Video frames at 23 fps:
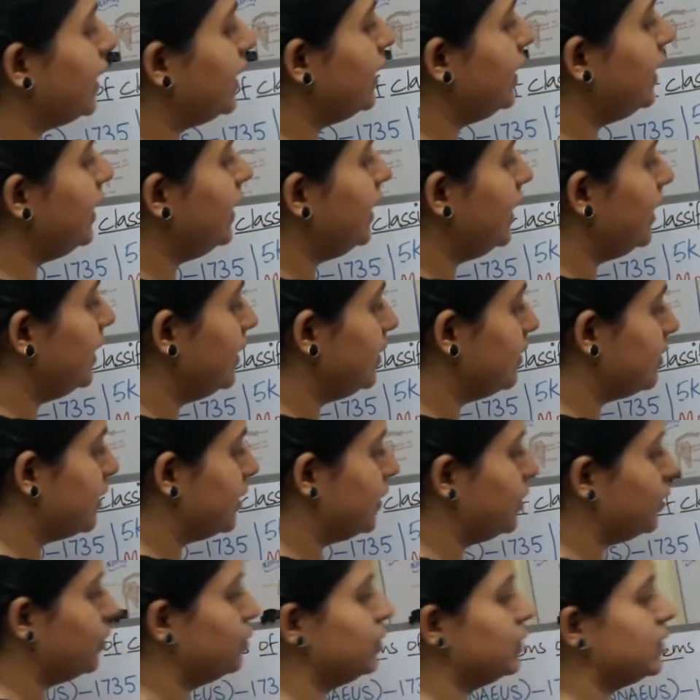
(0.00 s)
he
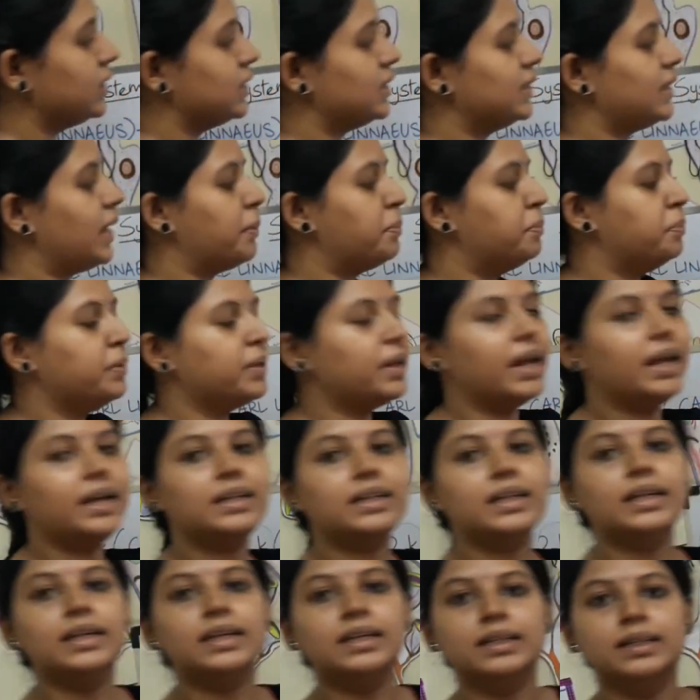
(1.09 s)
introduced a
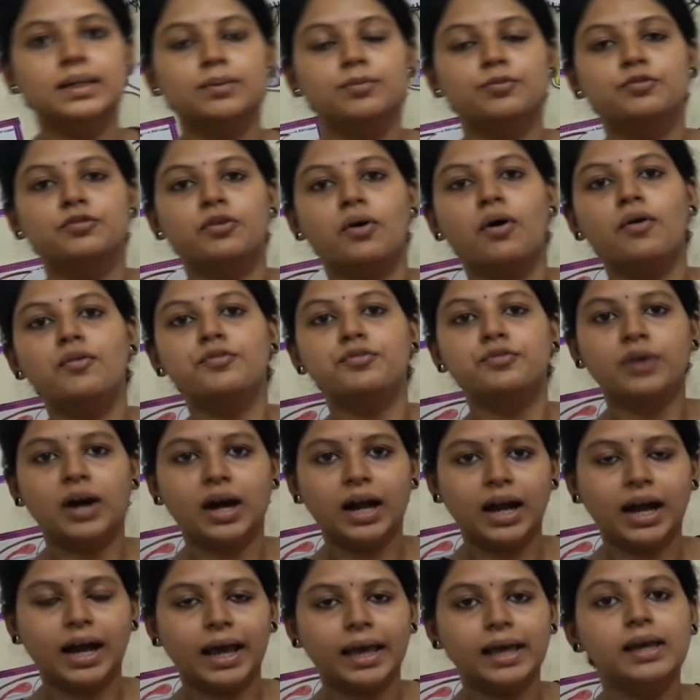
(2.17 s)
separate kingdom for
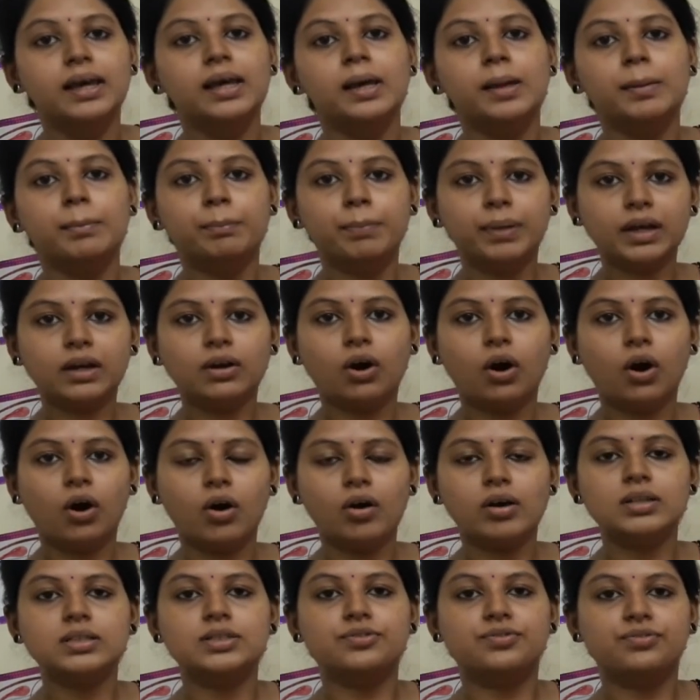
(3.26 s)
fungi
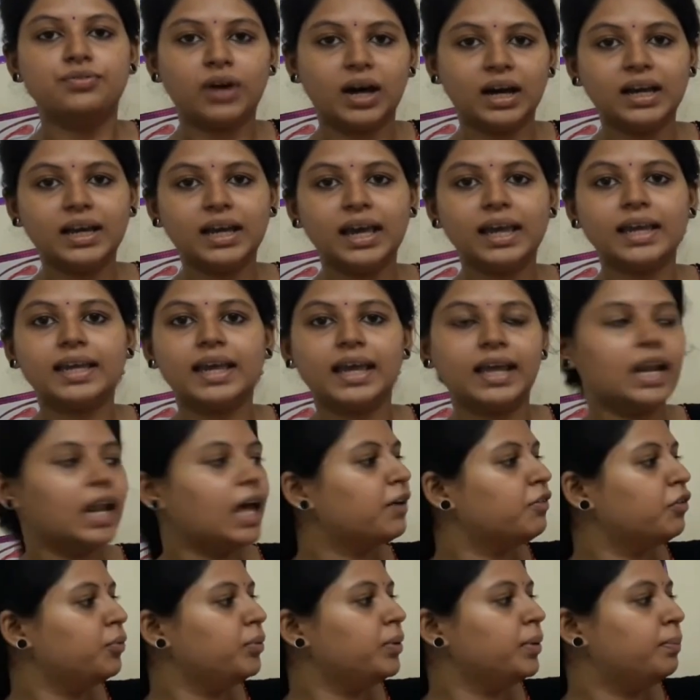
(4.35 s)
because fungi can
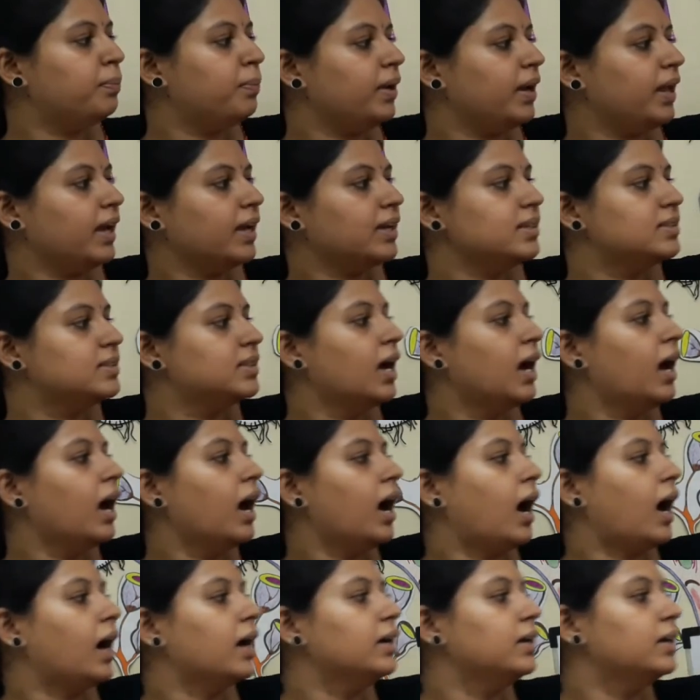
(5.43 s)
never be placed
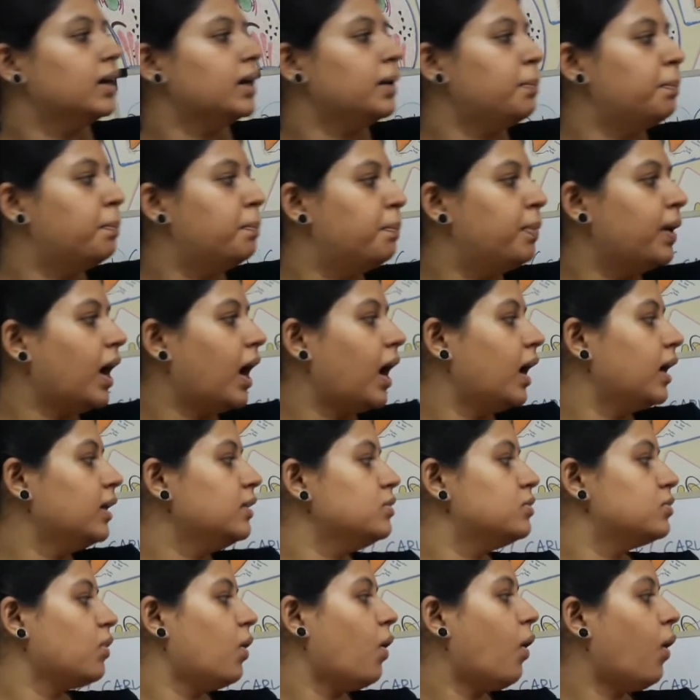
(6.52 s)
under
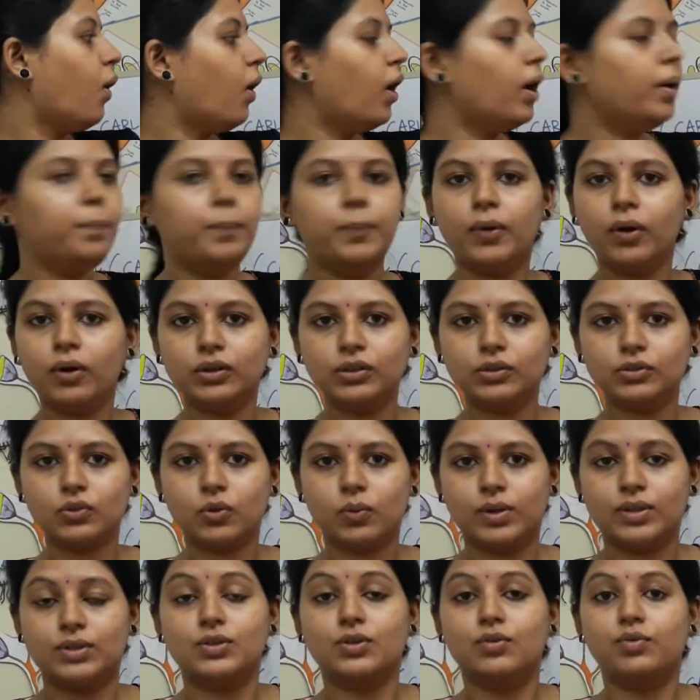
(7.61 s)
plants or
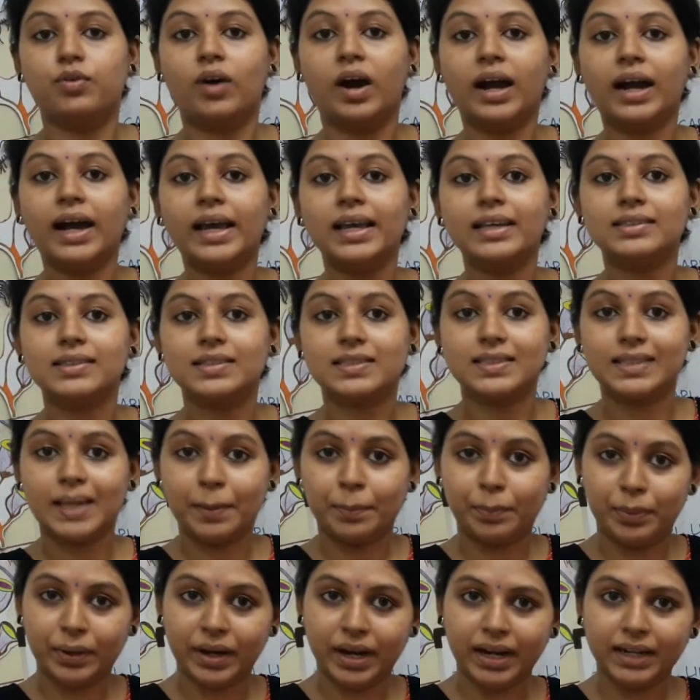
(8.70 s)
protozoans. So fungi is a
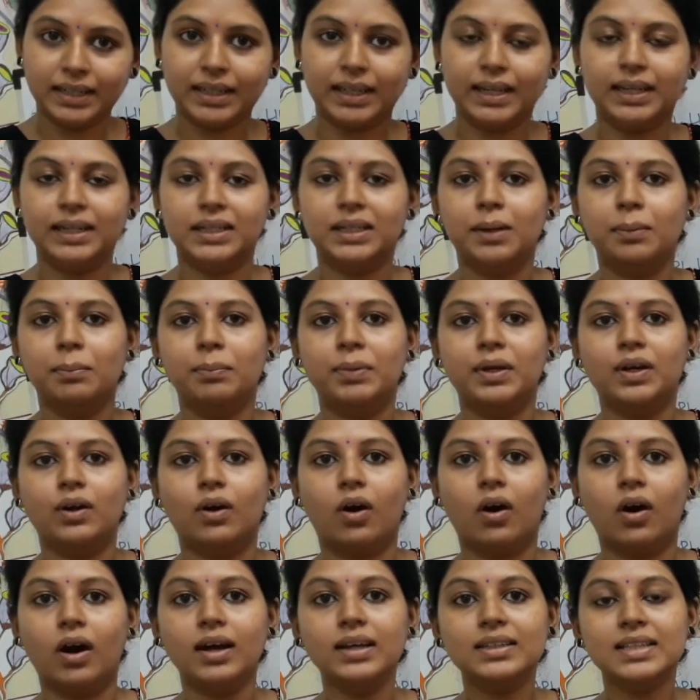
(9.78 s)
separate kingdom
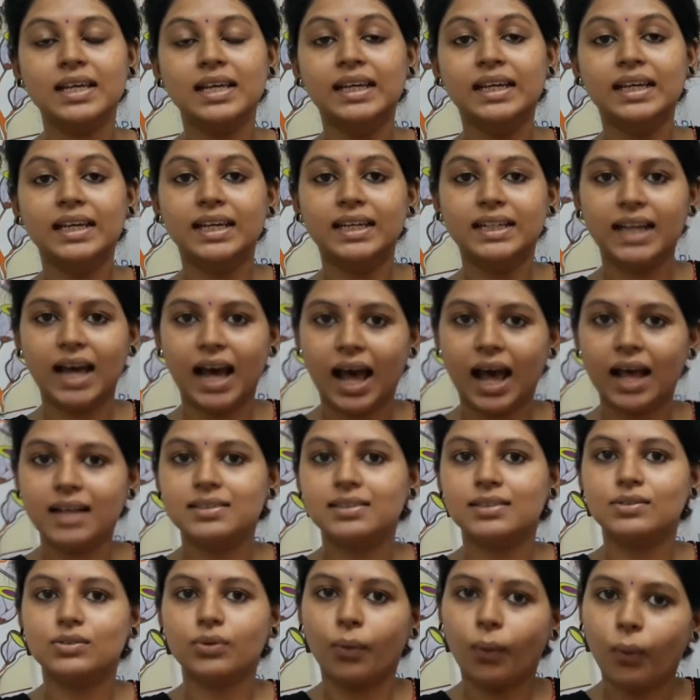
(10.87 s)
because it has
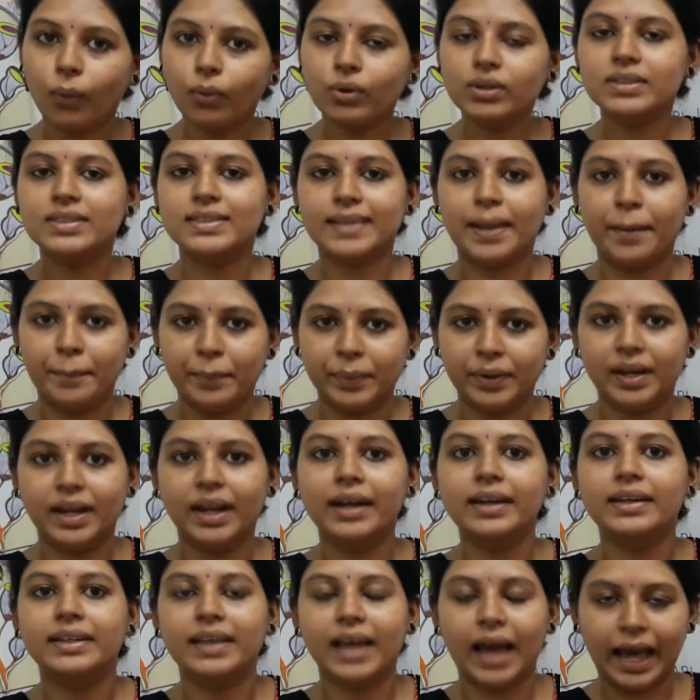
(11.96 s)
its own
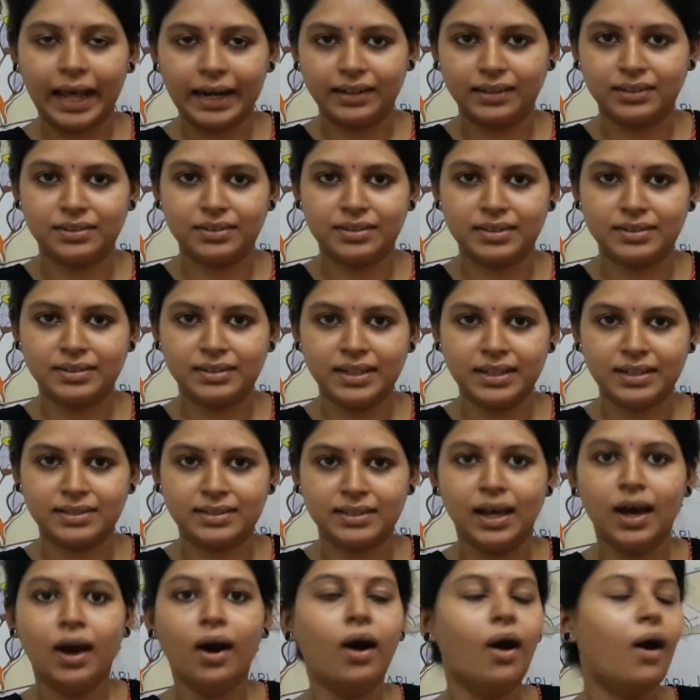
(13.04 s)
separate characteristics.
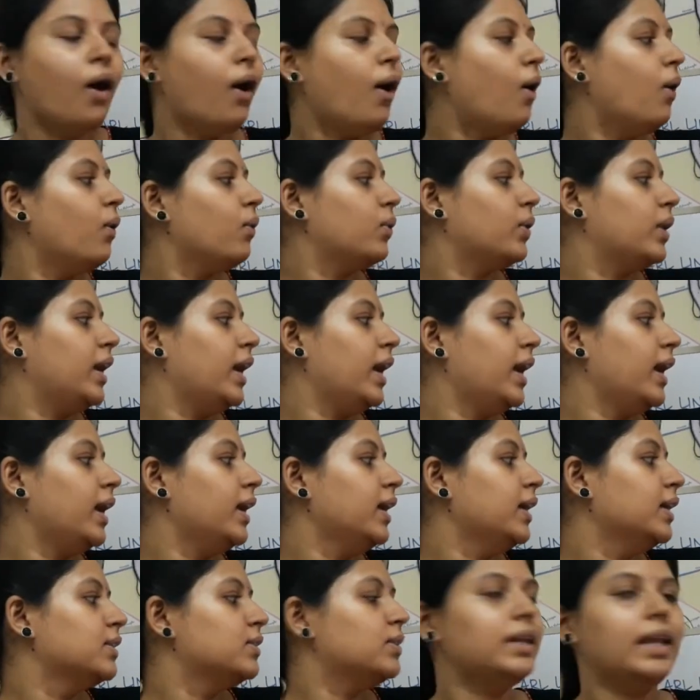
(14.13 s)

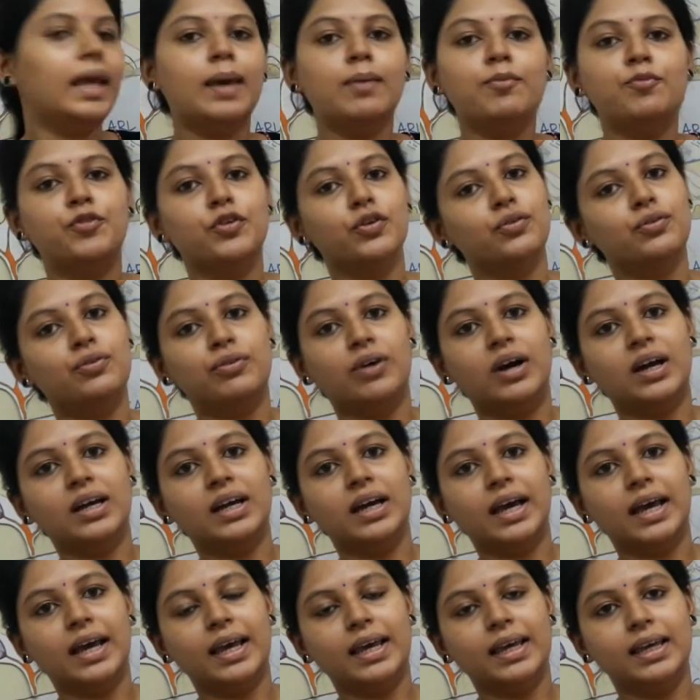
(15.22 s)
Okay, so name few
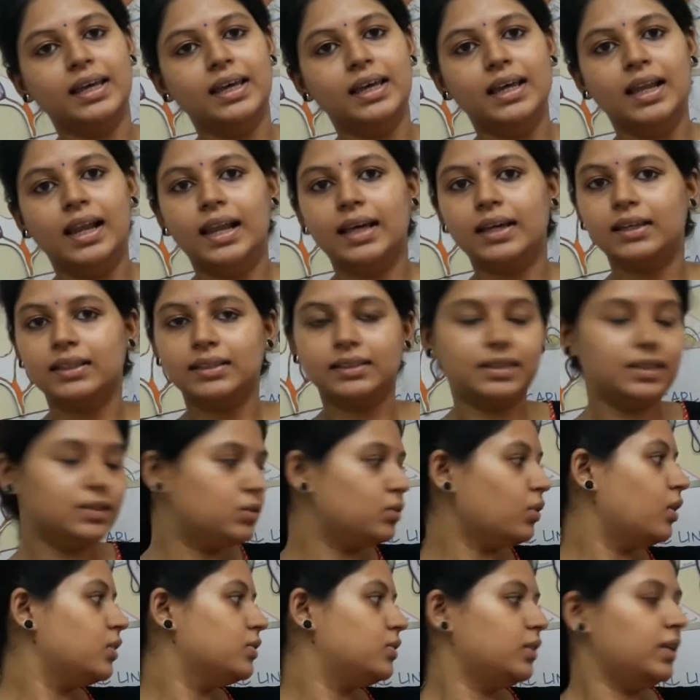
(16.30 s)
fungi. Like this
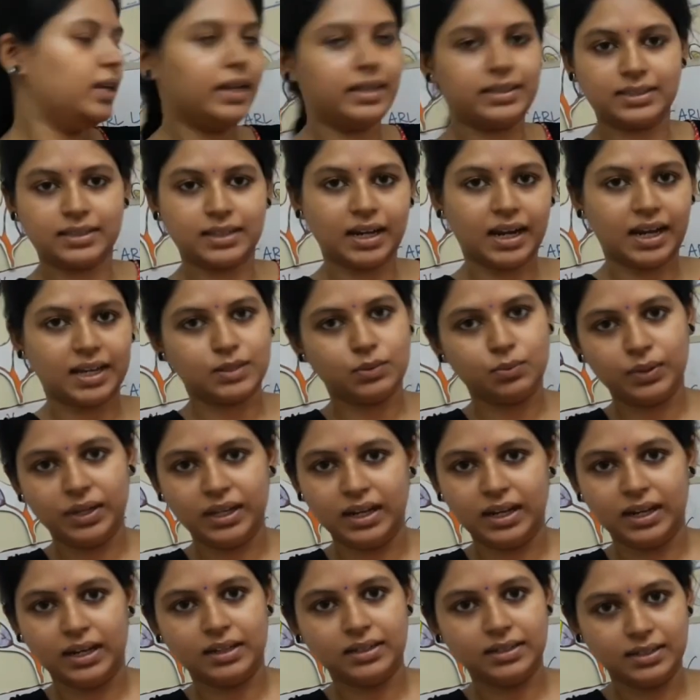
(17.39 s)
also next class
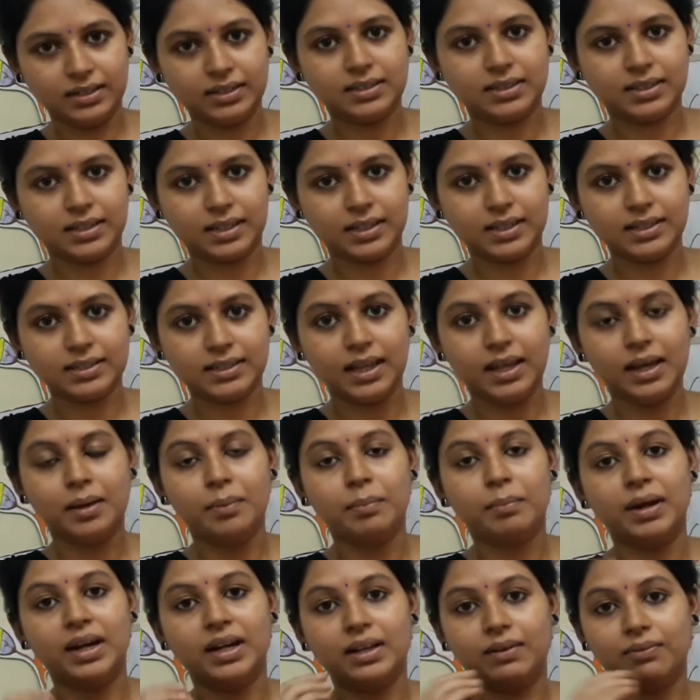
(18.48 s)
we'll discuss,
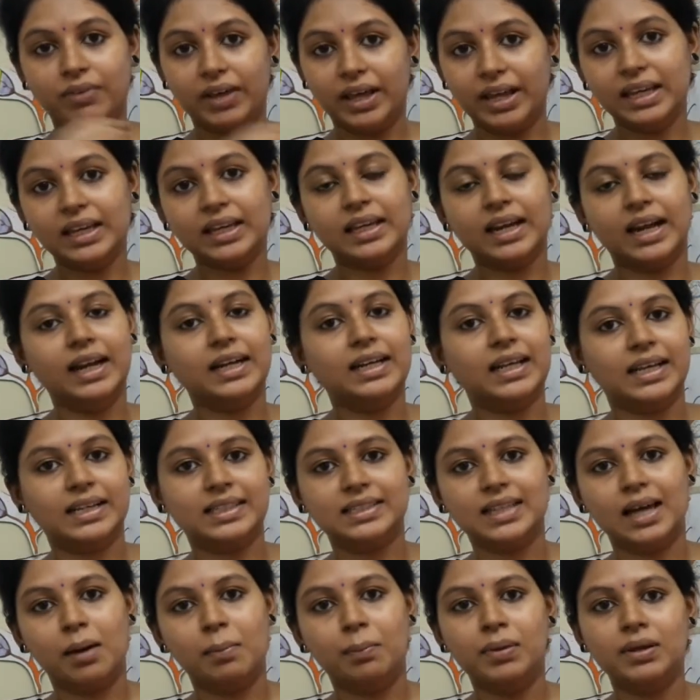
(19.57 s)
but a very great
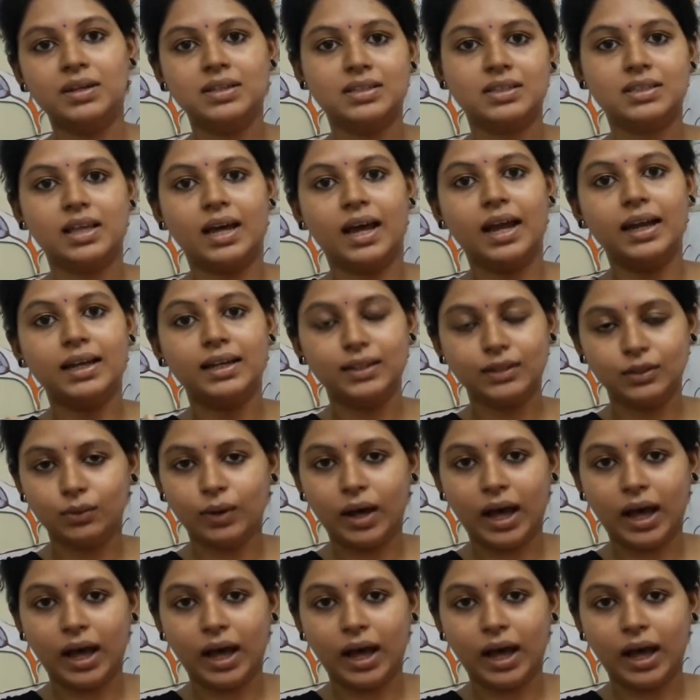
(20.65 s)
example is that you